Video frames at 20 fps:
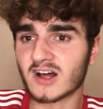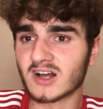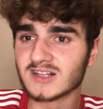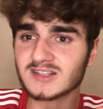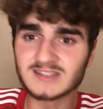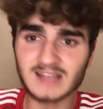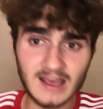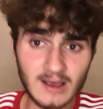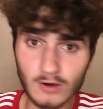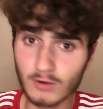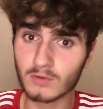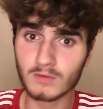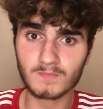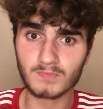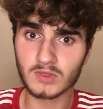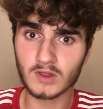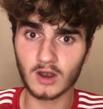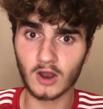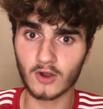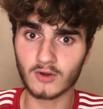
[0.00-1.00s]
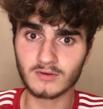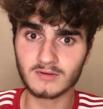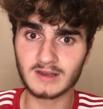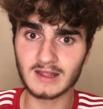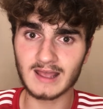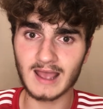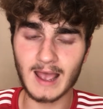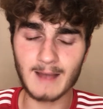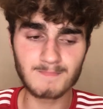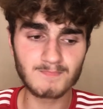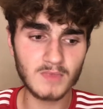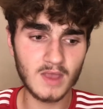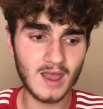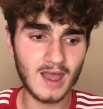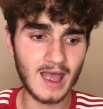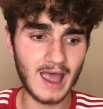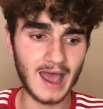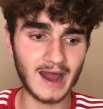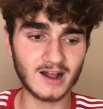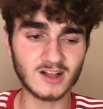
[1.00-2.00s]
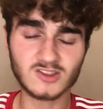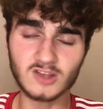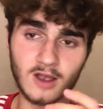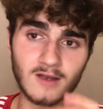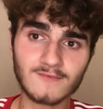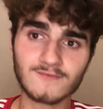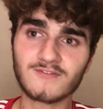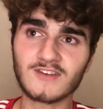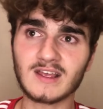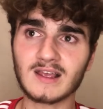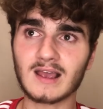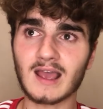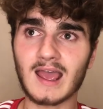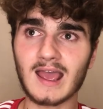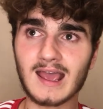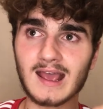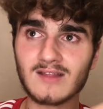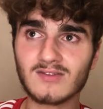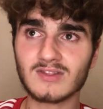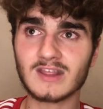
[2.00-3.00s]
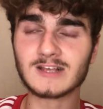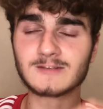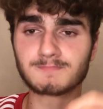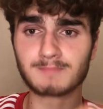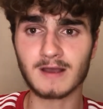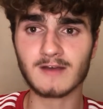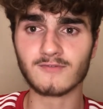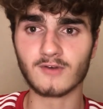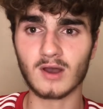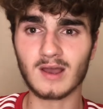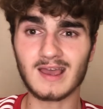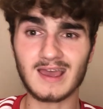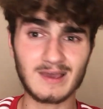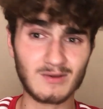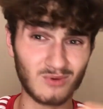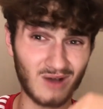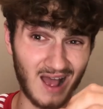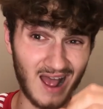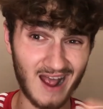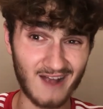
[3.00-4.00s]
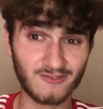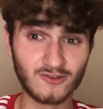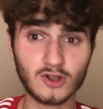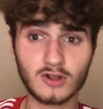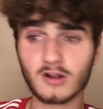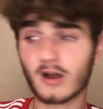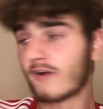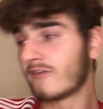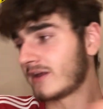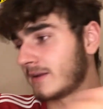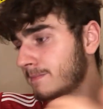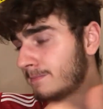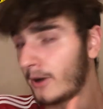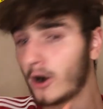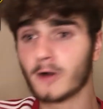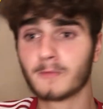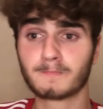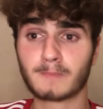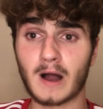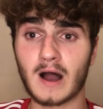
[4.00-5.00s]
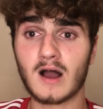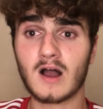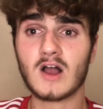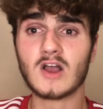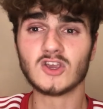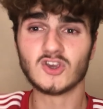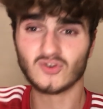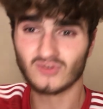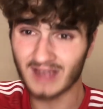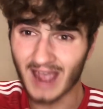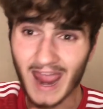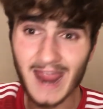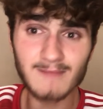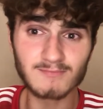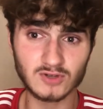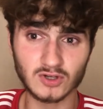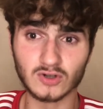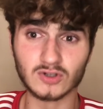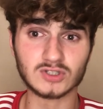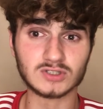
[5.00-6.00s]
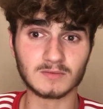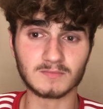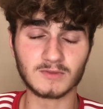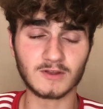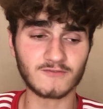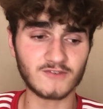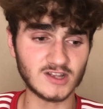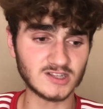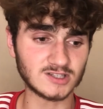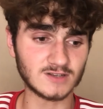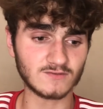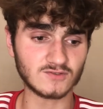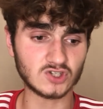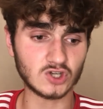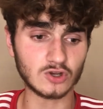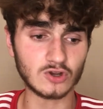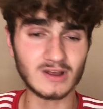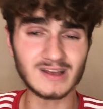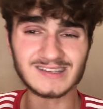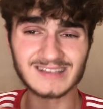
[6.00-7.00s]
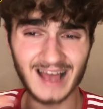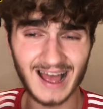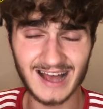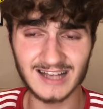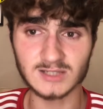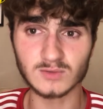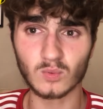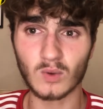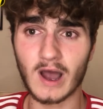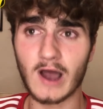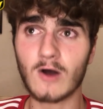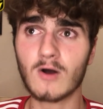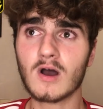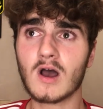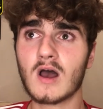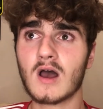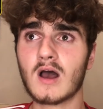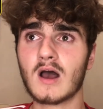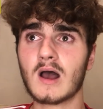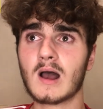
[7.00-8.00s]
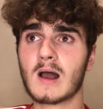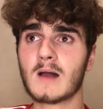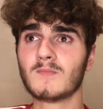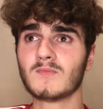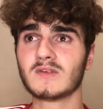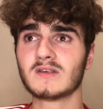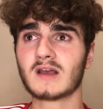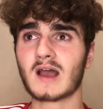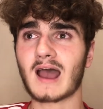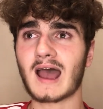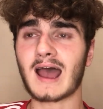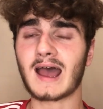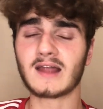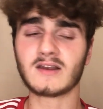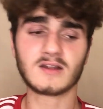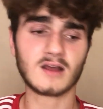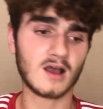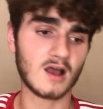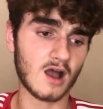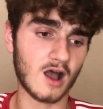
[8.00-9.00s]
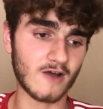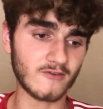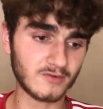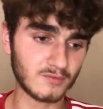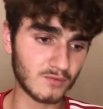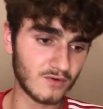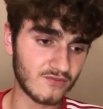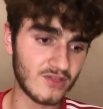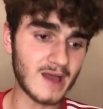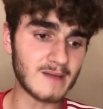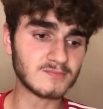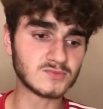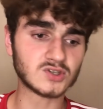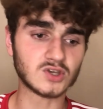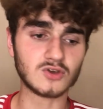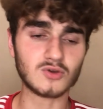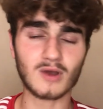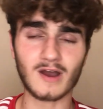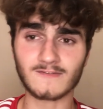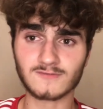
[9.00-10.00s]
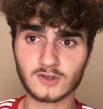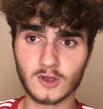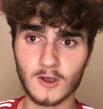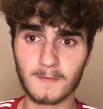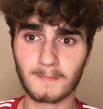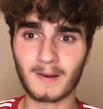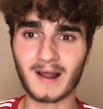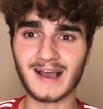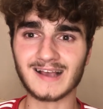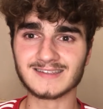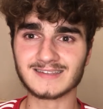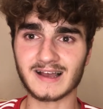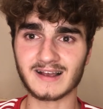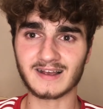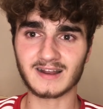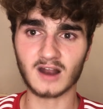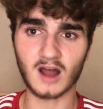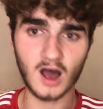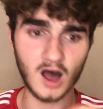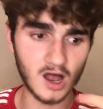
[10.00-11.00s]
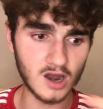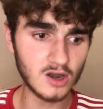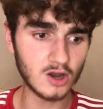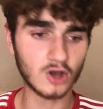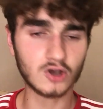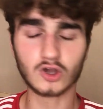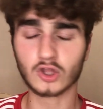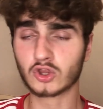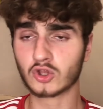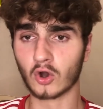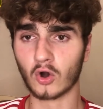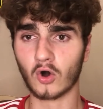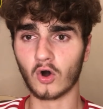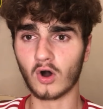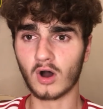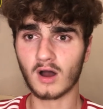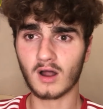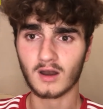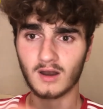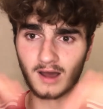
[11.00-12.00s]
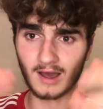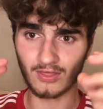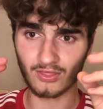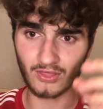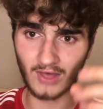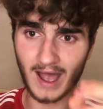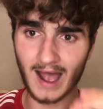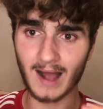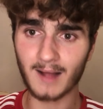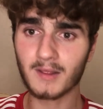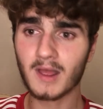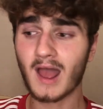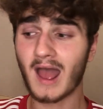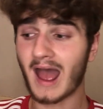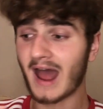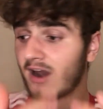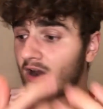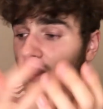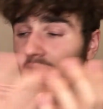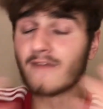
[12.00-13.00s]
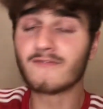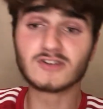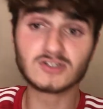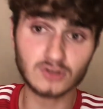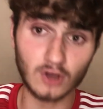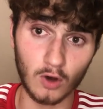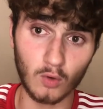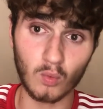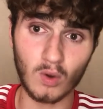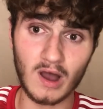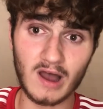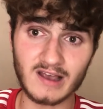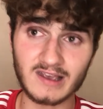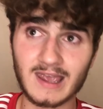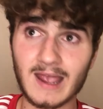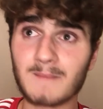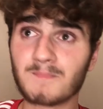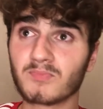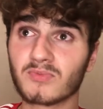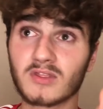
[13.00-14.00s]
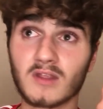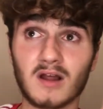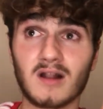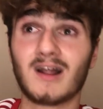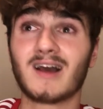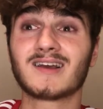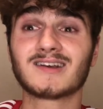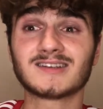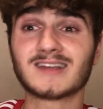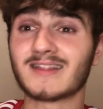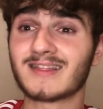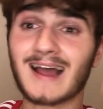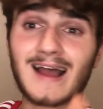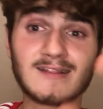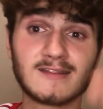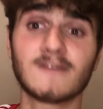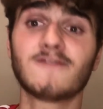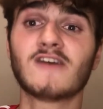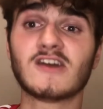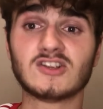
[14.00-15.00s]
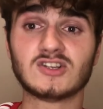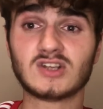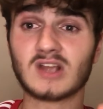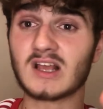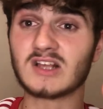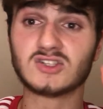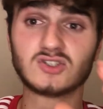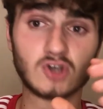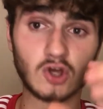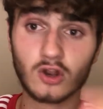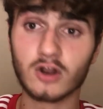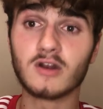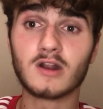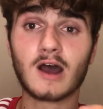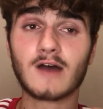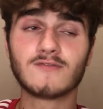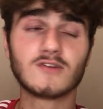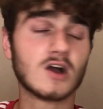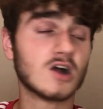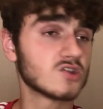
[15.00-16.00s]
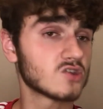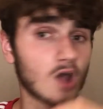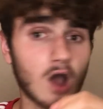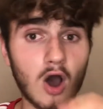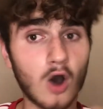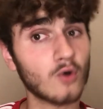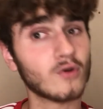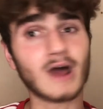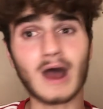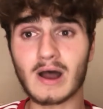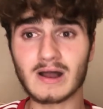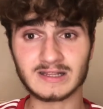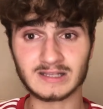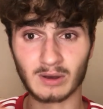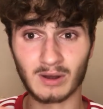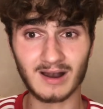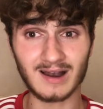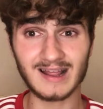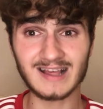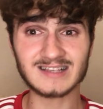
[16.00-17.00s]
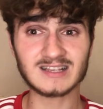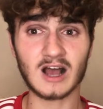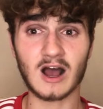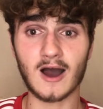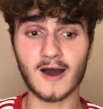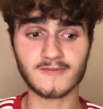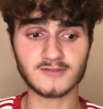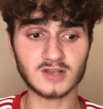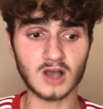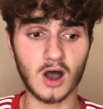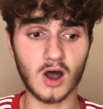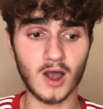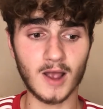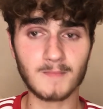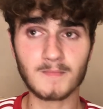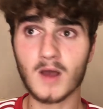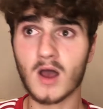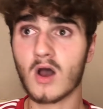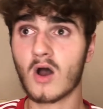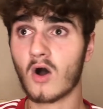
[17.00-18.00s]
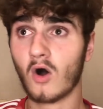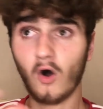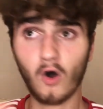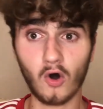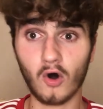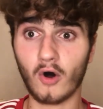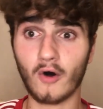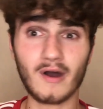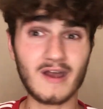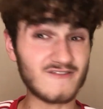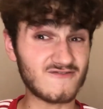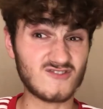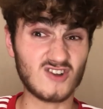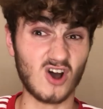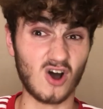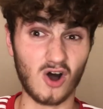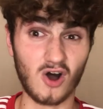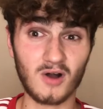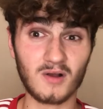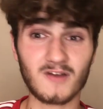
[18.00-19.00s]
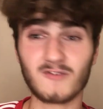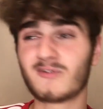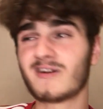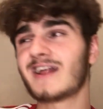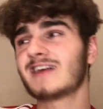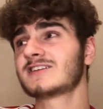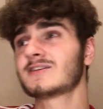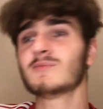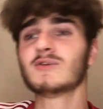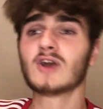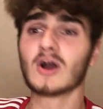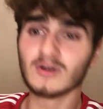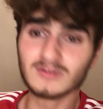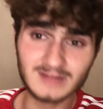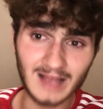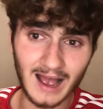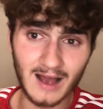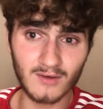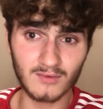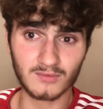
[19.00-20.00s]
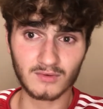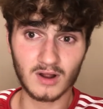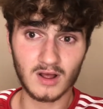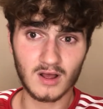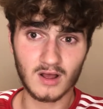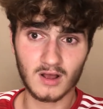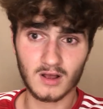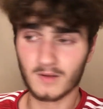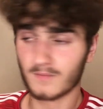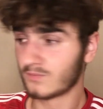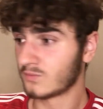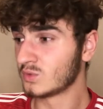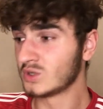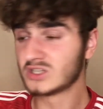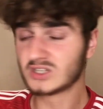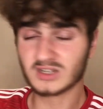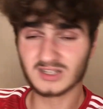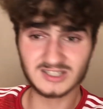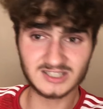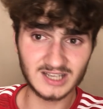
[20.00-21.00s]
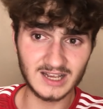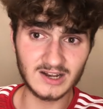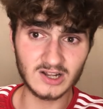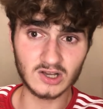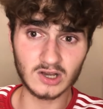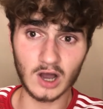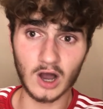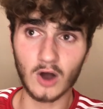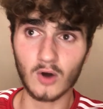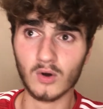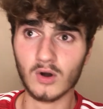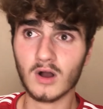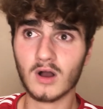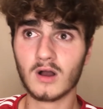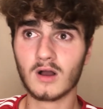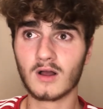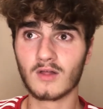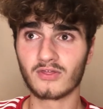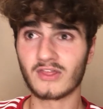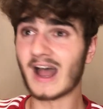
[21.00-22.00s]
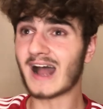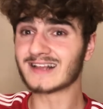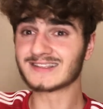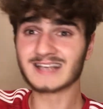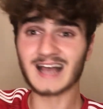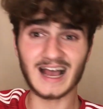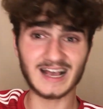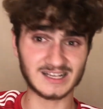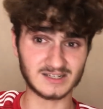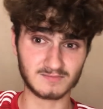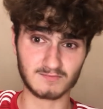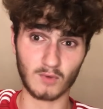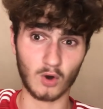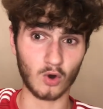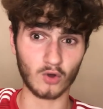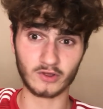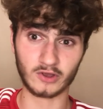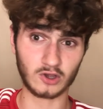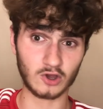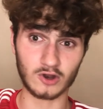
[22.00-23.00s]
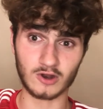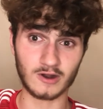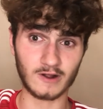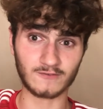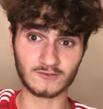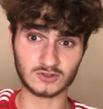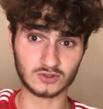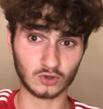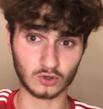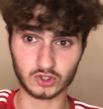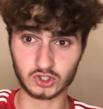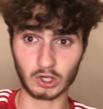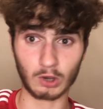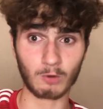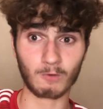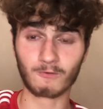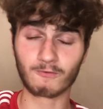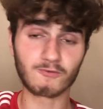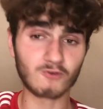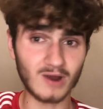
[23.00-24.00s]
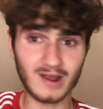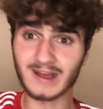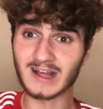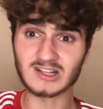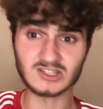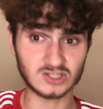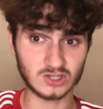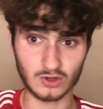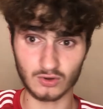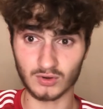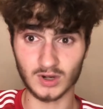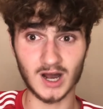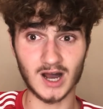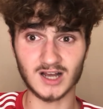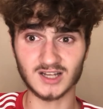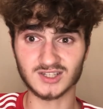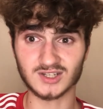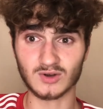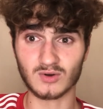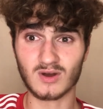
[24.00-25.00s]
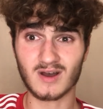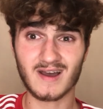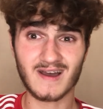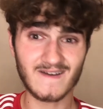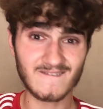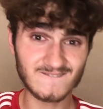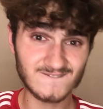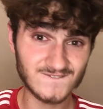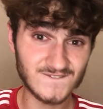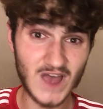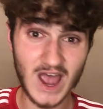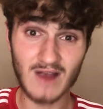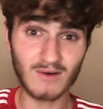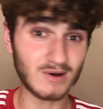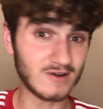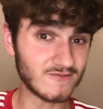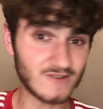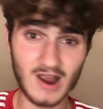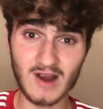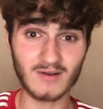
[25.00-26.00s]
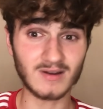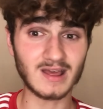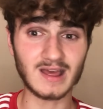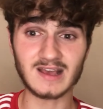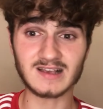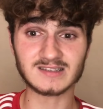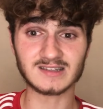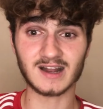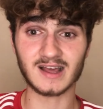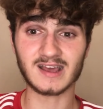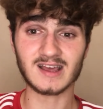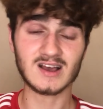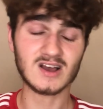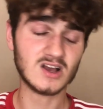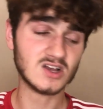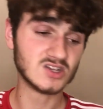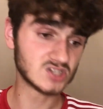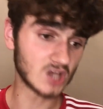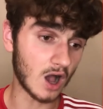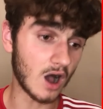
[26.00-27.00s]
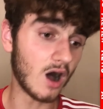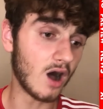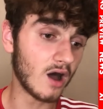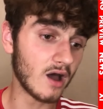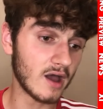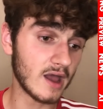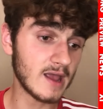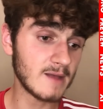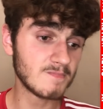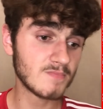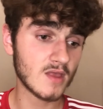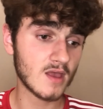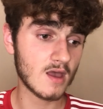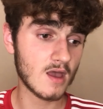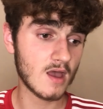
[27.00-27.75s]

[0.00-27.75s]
ideal lone DM. And I don't think in this pivot he will have to. I think Pogba, you get him to do some defensive duties as well. And I think with them two, you have two players that can unlock a door like that. And look, if it's not working, like I said, that defence is good enough to hold out until at least half time. Or if not, if let's say we go down, we concede a goal, that attack is more than good enough to score two or three against Newcastle very, very easily. So I